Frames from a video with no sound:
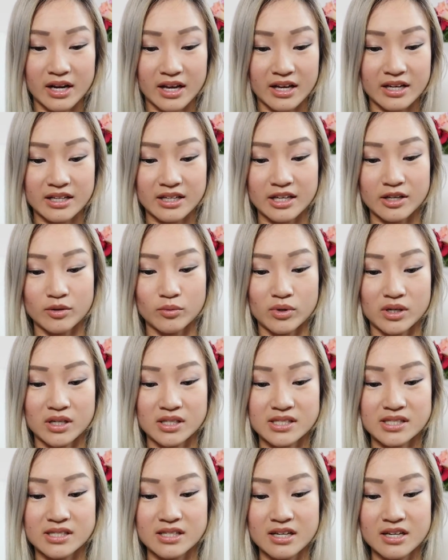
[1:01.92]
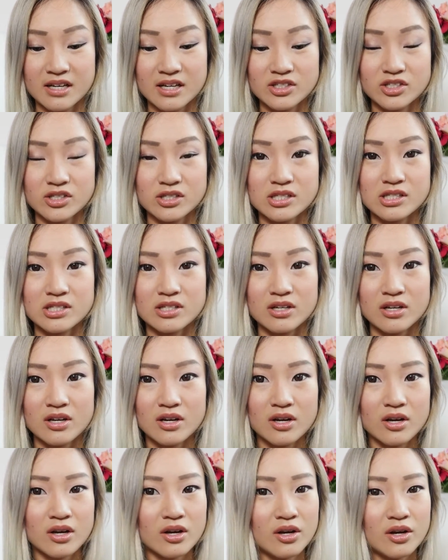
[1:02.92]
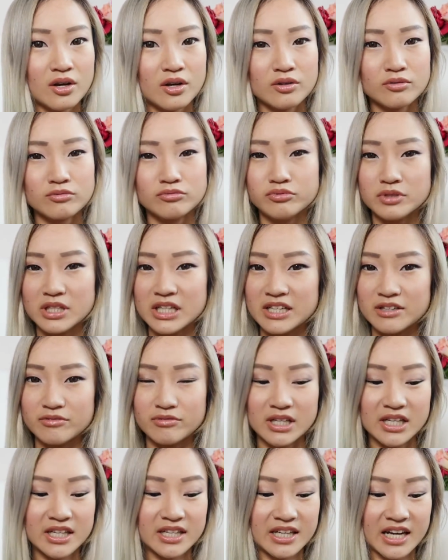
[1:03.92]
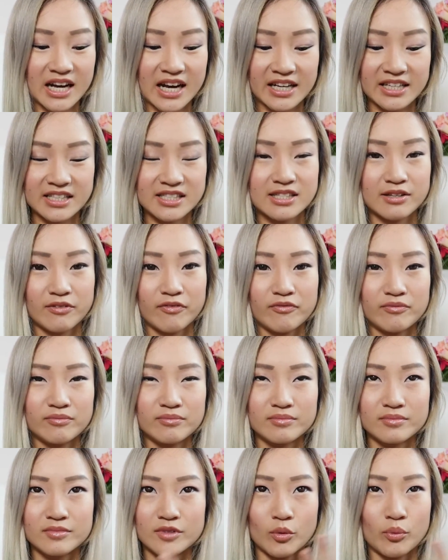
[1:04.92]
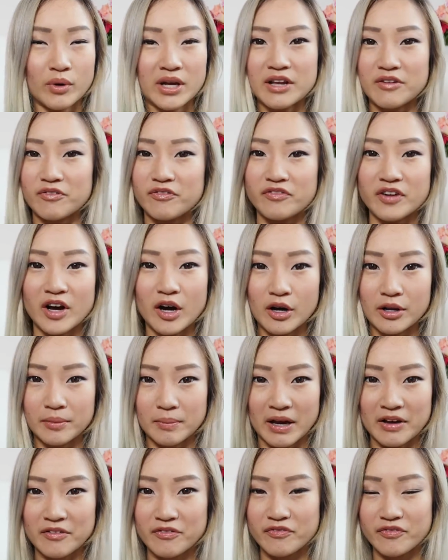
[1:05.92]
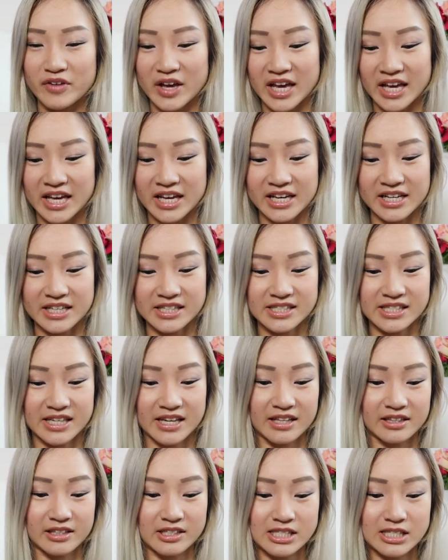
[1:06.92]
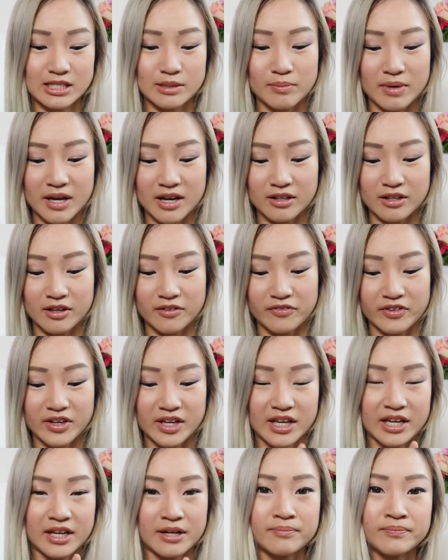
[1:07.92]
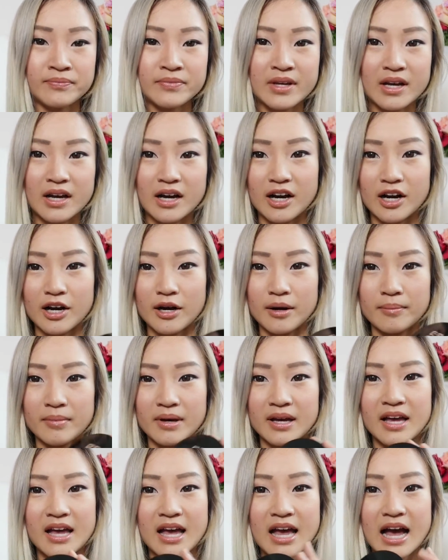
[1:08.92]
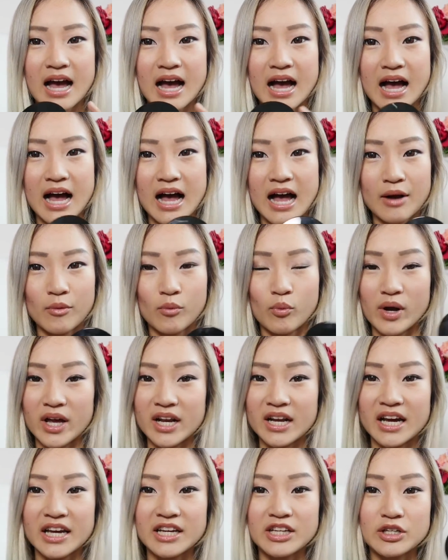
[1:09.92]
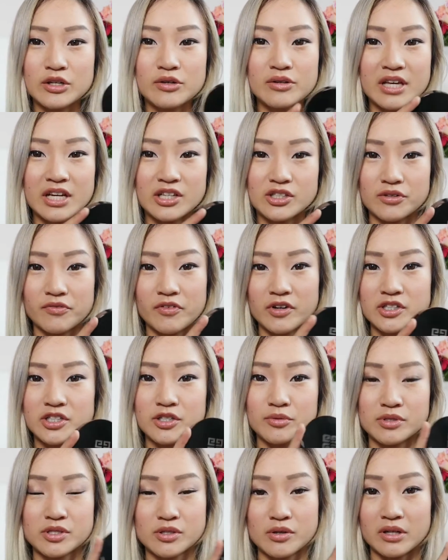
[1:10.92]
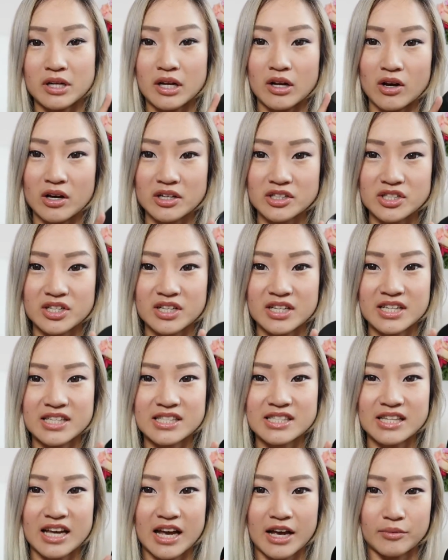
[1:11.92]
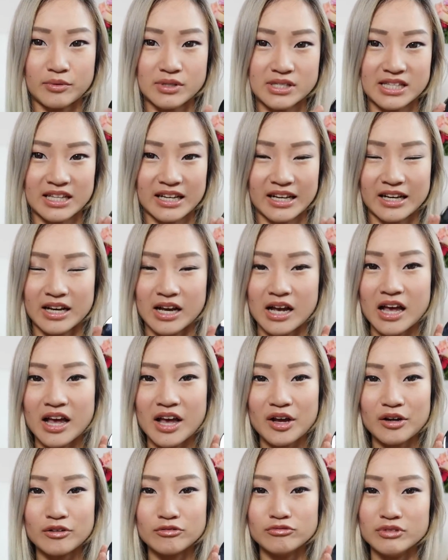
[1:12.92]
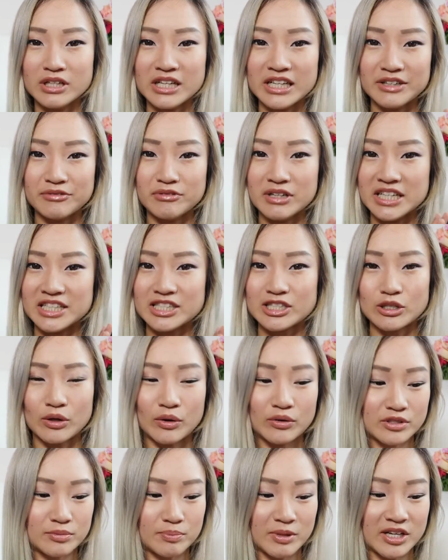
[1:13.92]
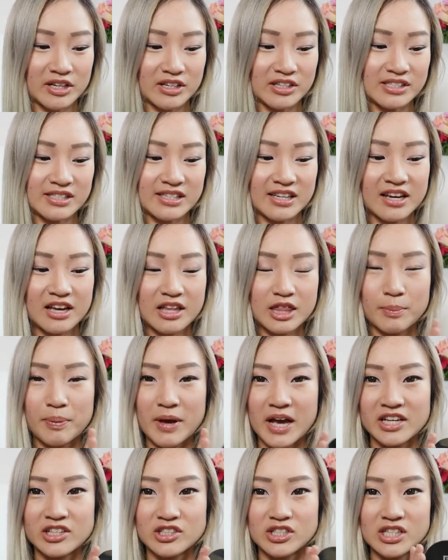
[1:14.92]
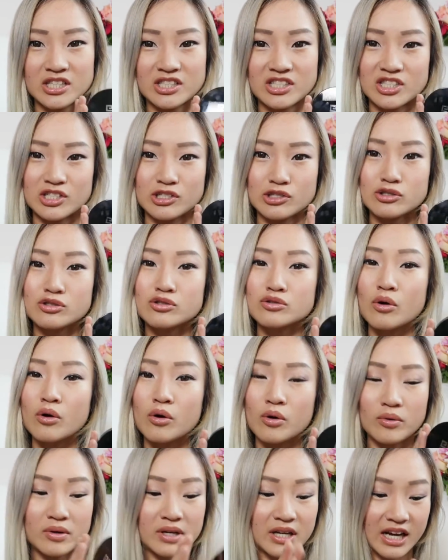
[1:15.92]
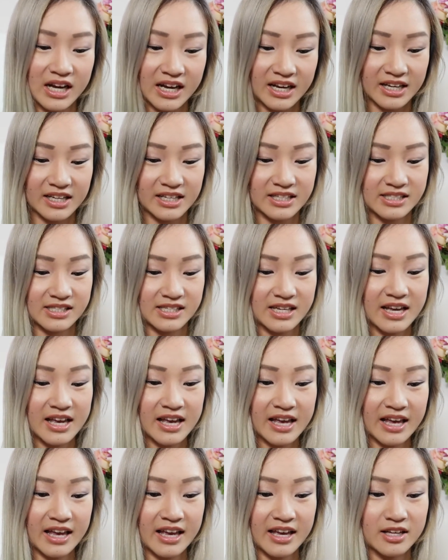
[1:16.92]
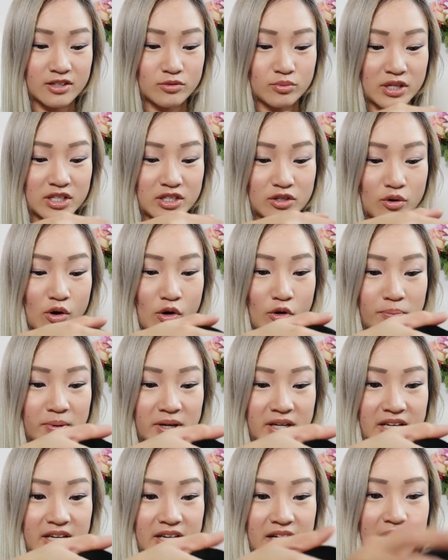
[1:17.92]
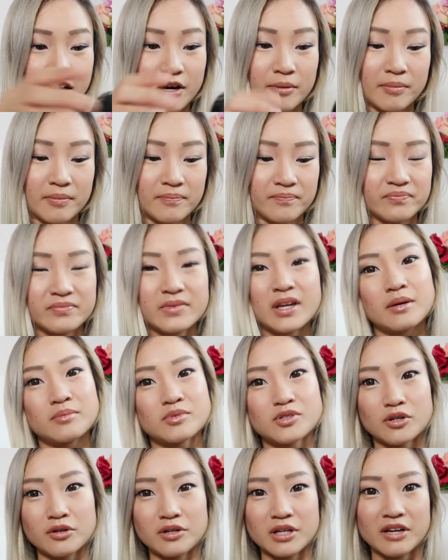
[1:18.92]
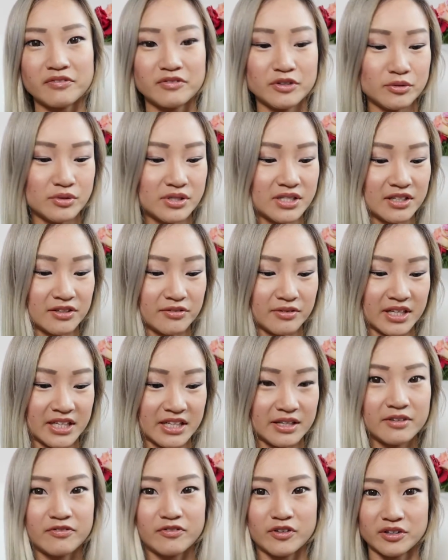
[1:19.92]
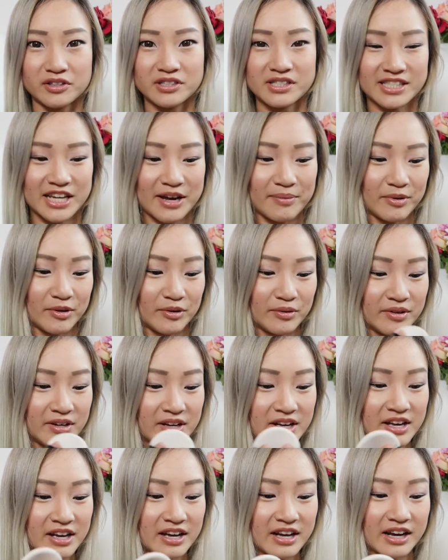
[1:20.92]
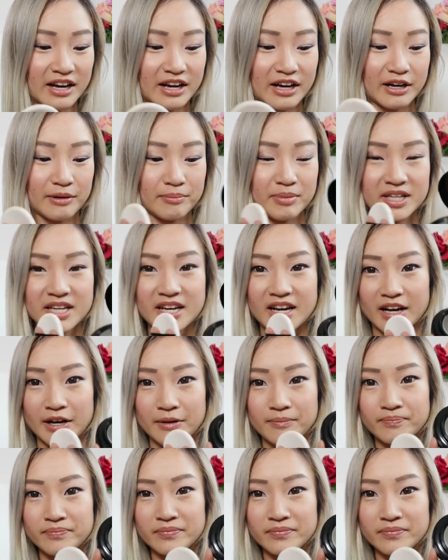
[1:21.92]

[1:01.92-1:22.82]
and it was just really nice. The way it felt on my face and the smell of it. When I knew that Givenchy was going to launch this, I was like really stoked because the packaging is just so nice, and when you open it, I'm sorry I've used it already for this demo, but yeah,